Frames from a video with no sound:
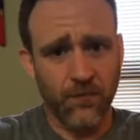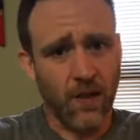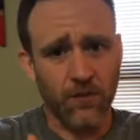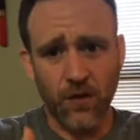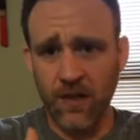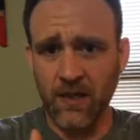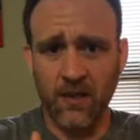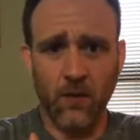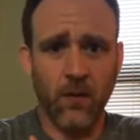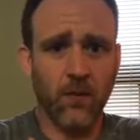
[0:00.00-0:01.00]
I'm trying to
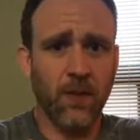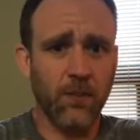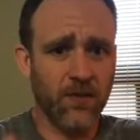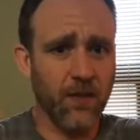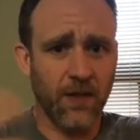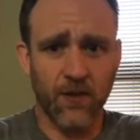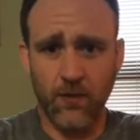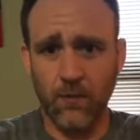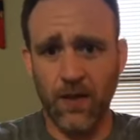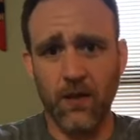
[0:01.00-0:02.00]
deal with people smashing
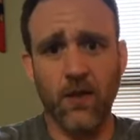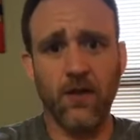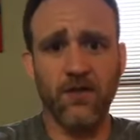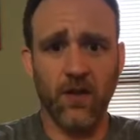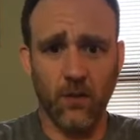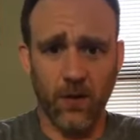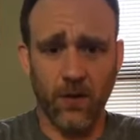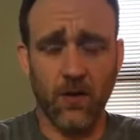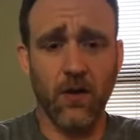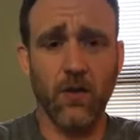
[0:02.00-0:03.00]
through my guards, so they want
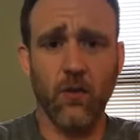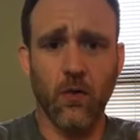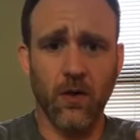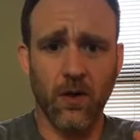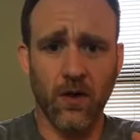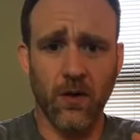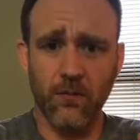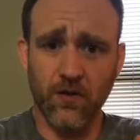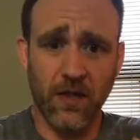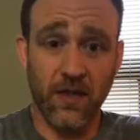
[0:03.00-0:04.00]
the guard, or
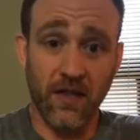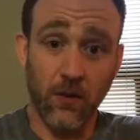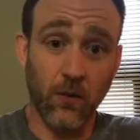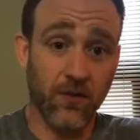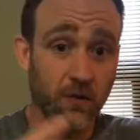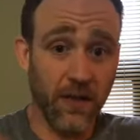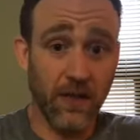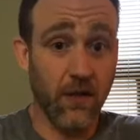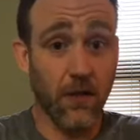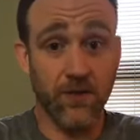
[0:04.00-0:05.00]
trying to deal with tricky
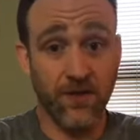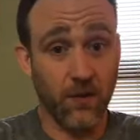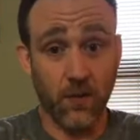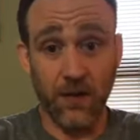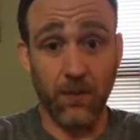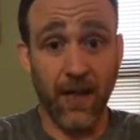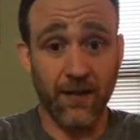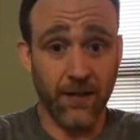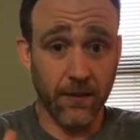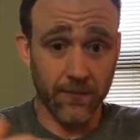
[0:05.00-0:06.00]
guards, so they want the
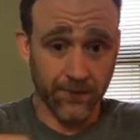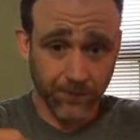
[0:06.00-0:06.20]
passing.